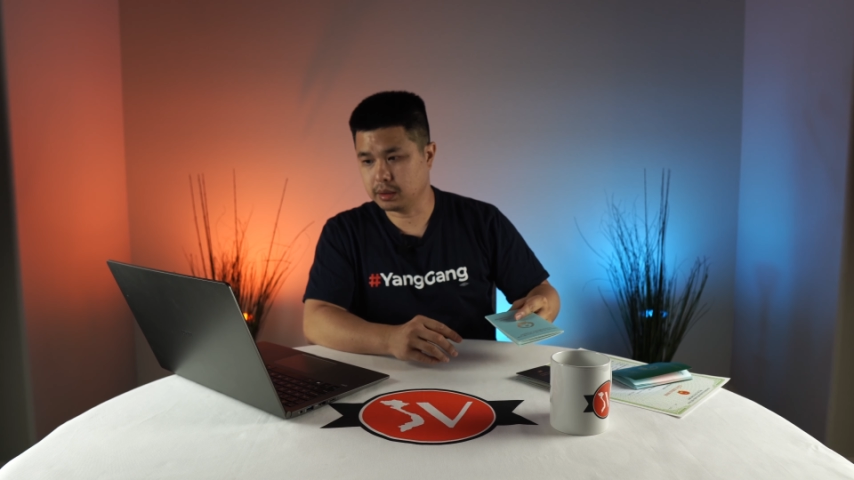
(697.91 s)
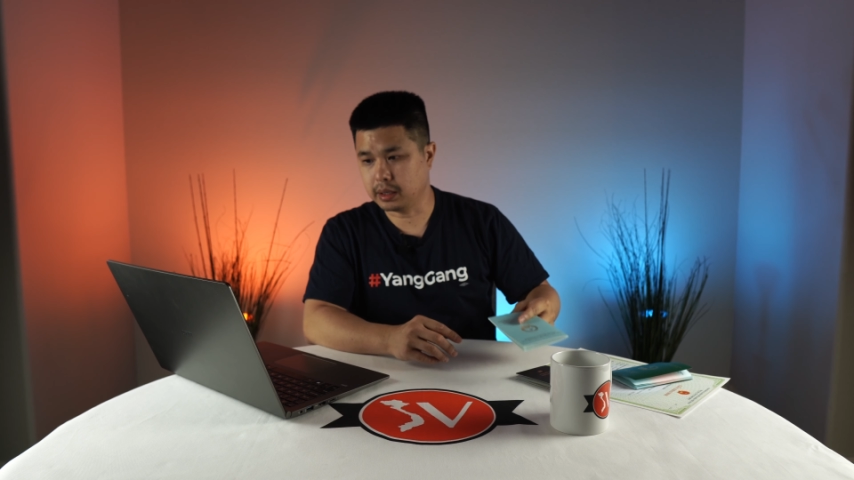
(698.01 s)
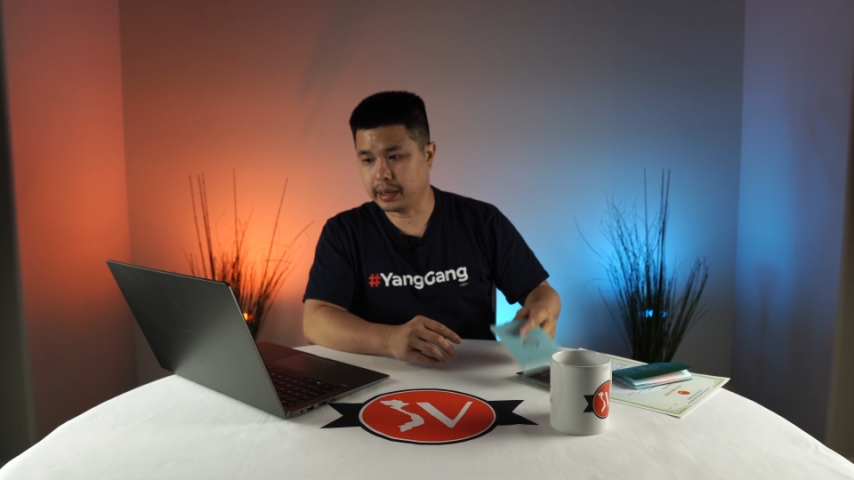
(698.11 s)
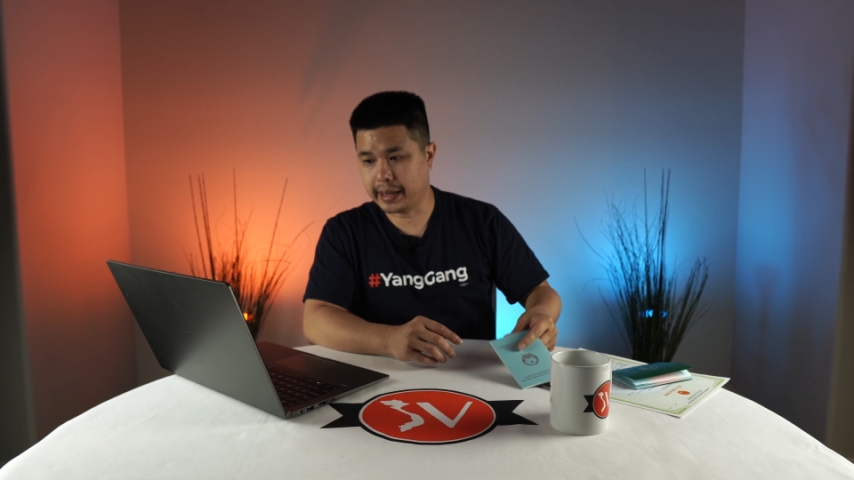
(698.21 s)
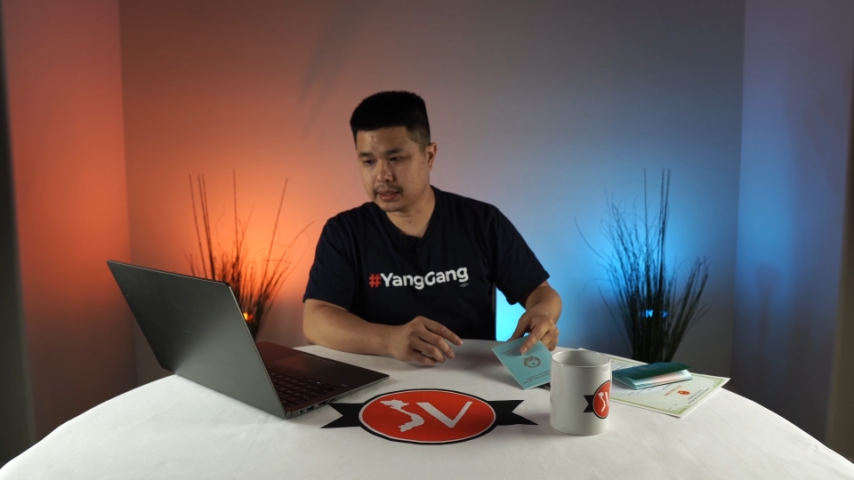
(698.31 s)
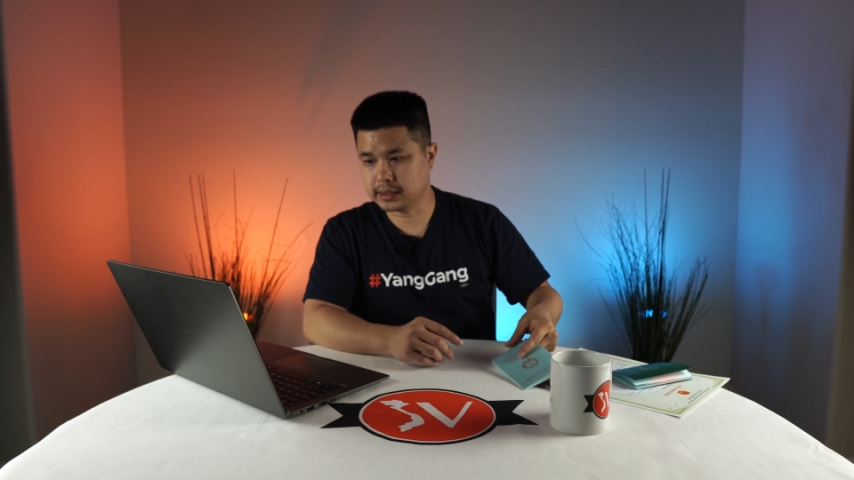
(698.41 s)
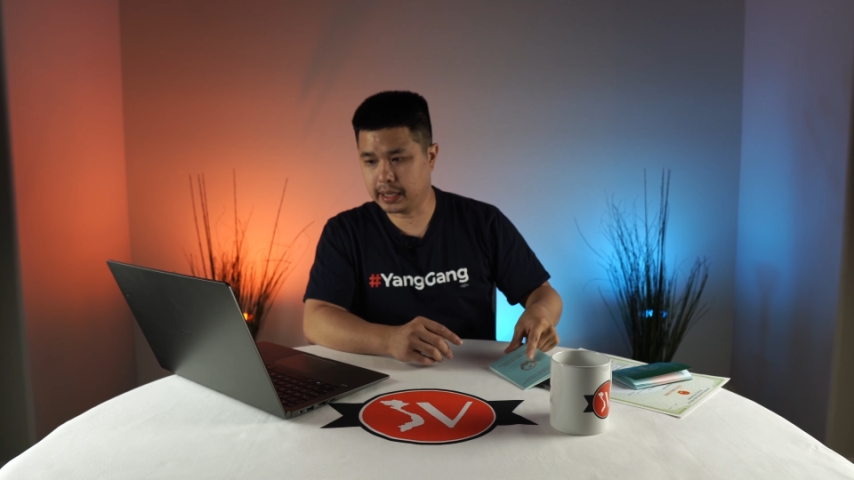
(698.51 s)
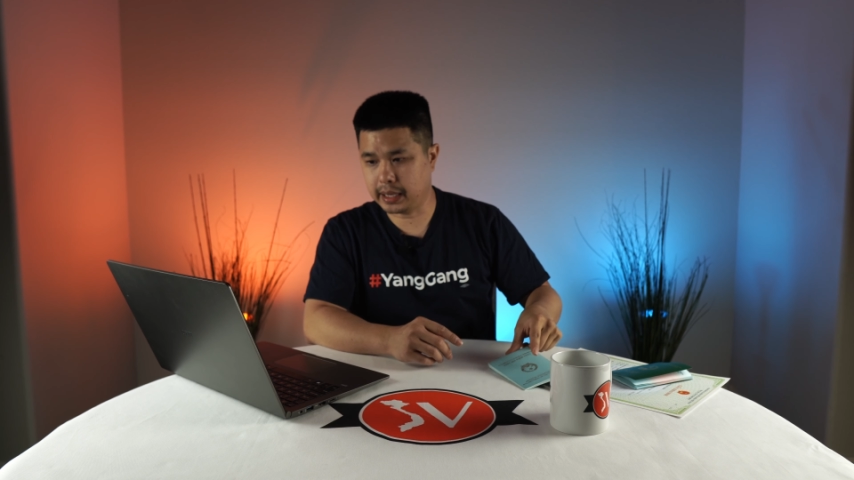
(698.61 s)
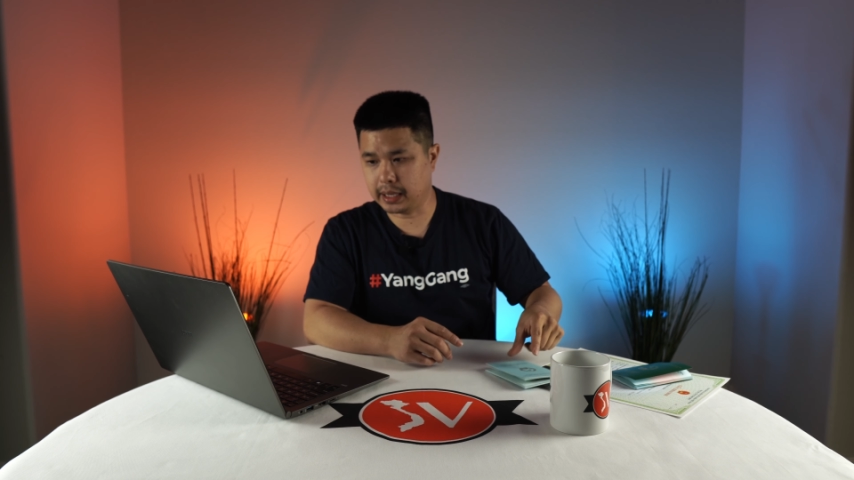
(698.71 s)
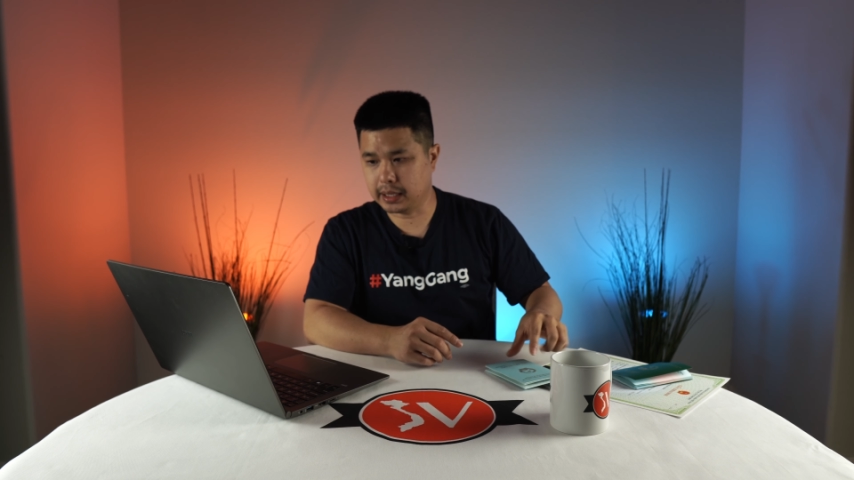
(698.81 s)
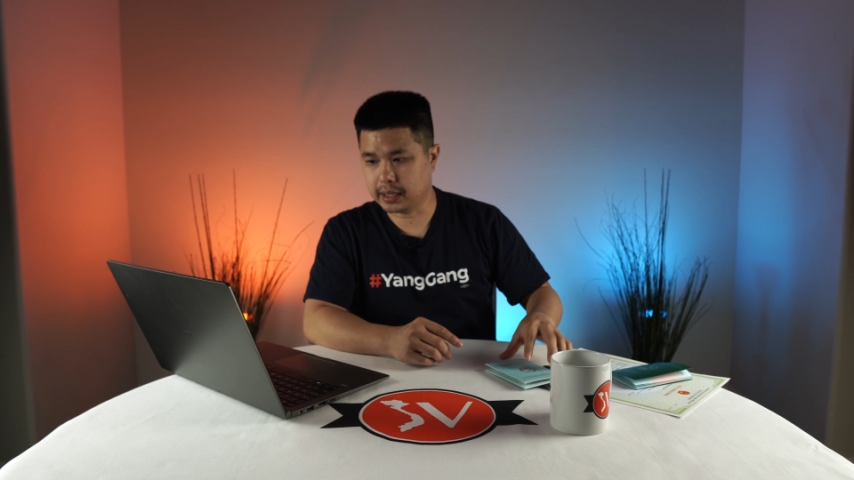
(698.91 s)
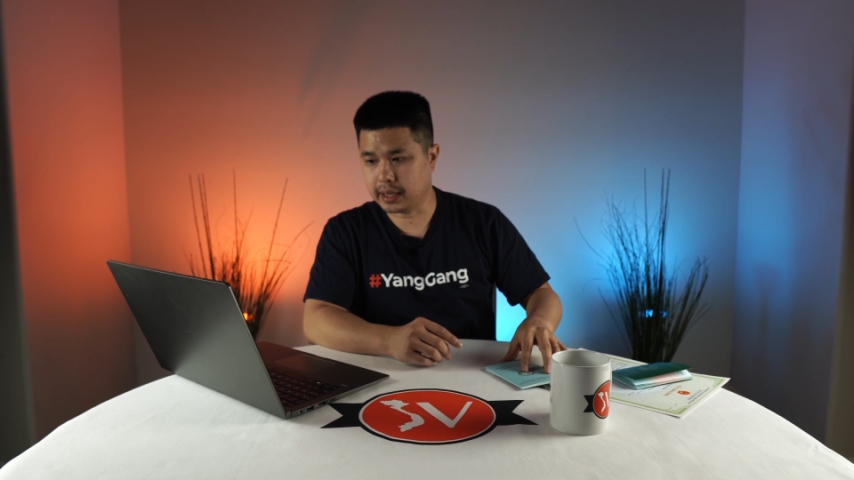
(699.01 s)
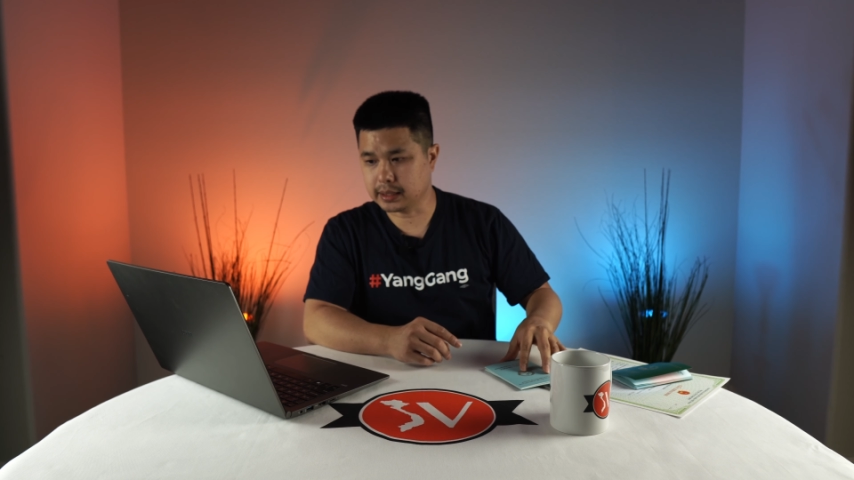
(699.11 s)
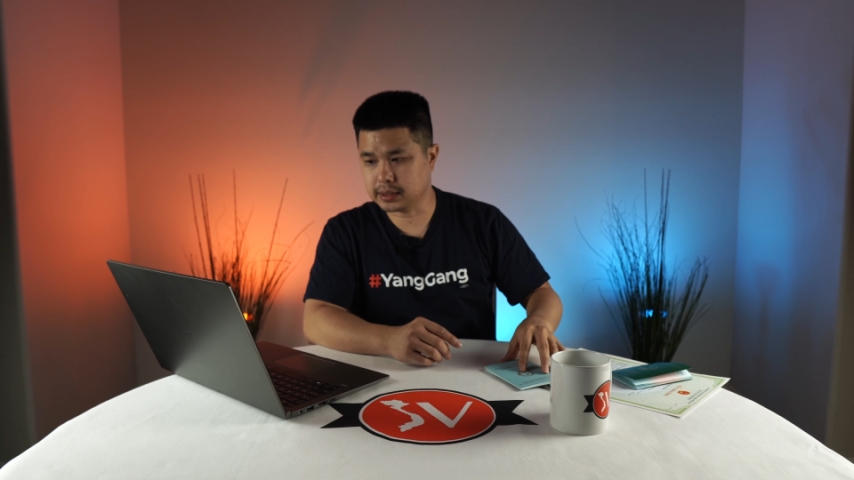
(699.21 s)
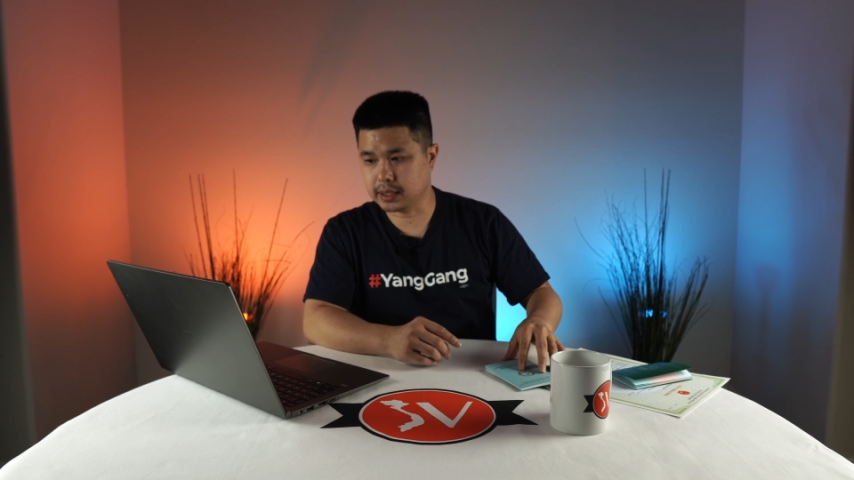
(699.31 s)
next day
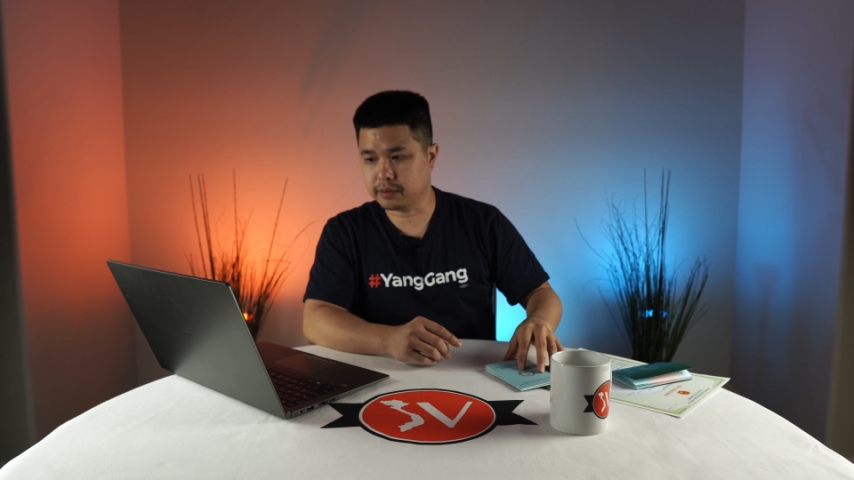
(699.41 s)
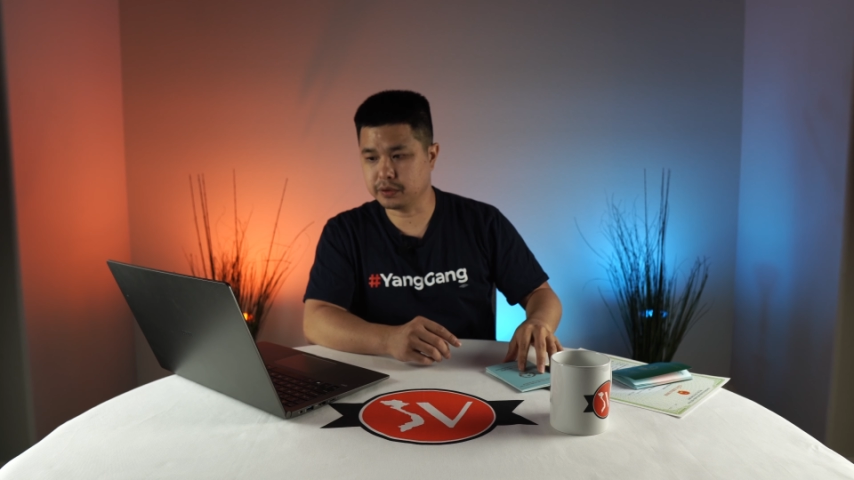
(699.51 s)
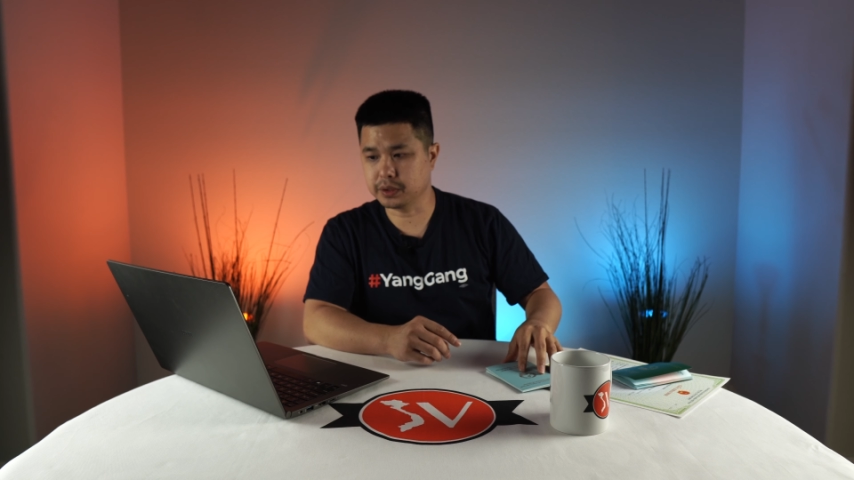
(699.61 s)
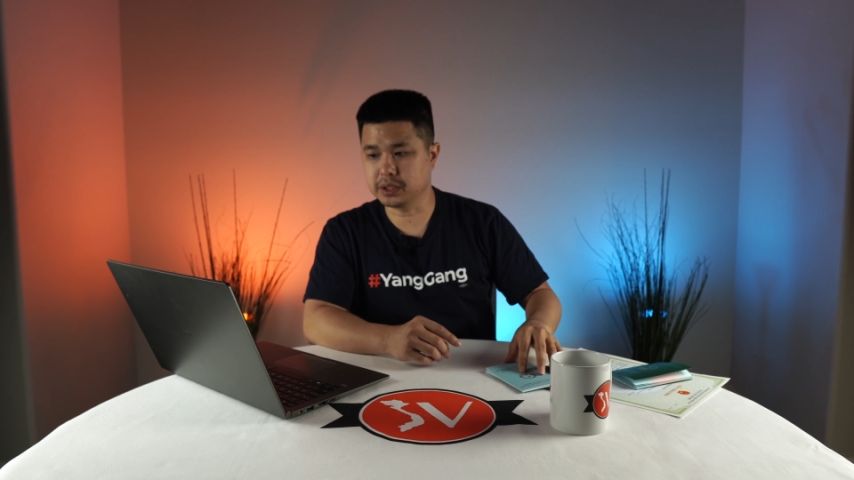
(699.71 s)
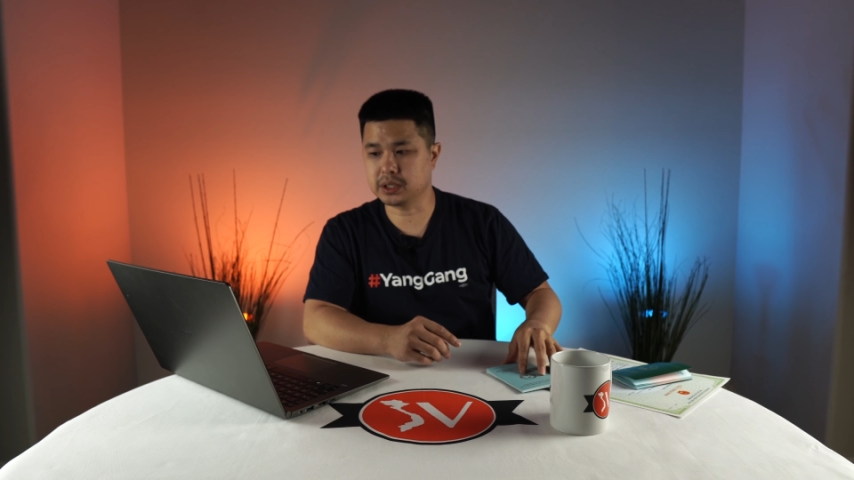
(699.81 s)
I sent for the